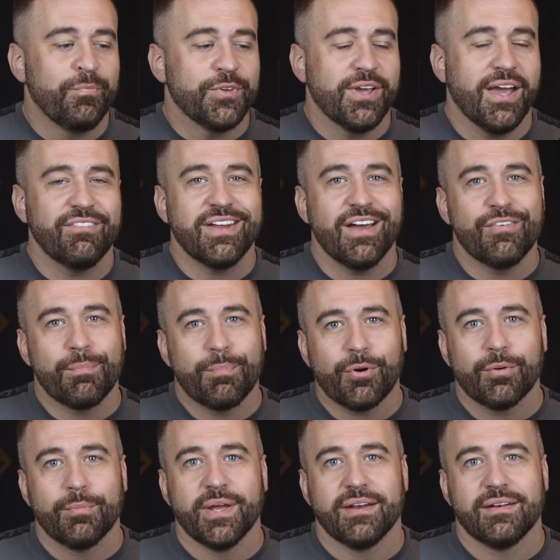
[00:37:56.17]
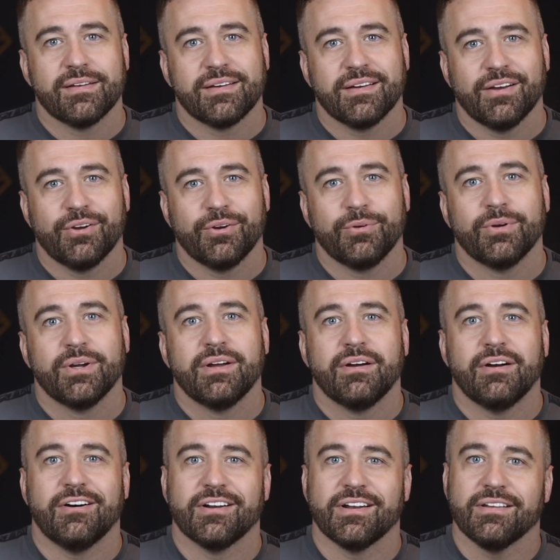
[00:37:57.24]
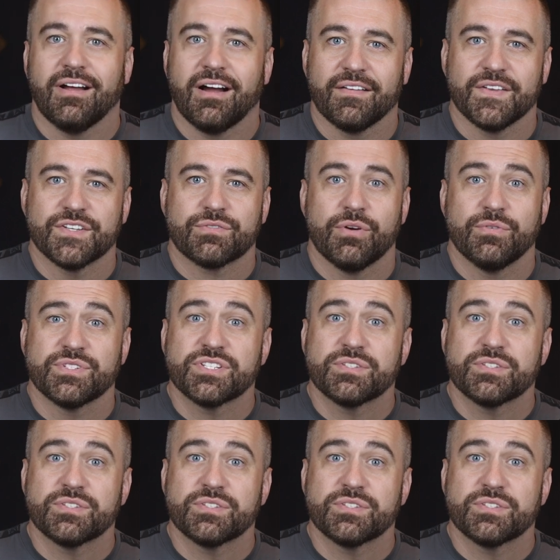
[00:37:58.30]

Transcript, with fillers: You have to have a permit to go on a lot of these roads,